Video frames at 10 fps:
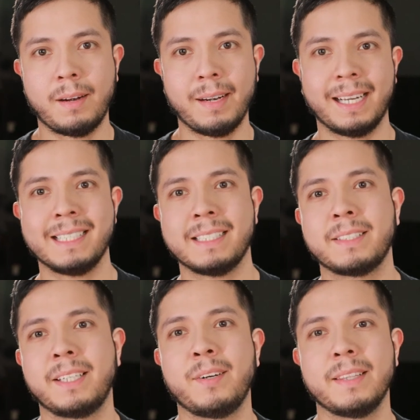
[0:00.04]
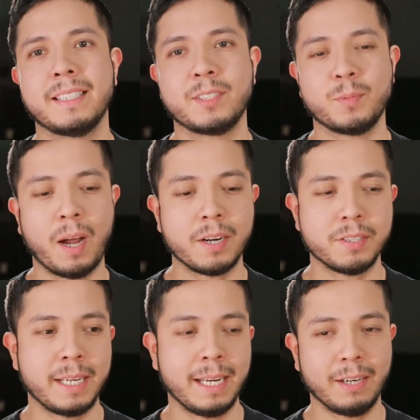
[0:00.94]
Alright guys, how's it going? This is
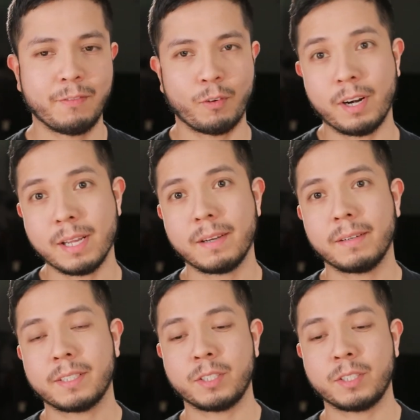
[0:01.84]
Roger here for another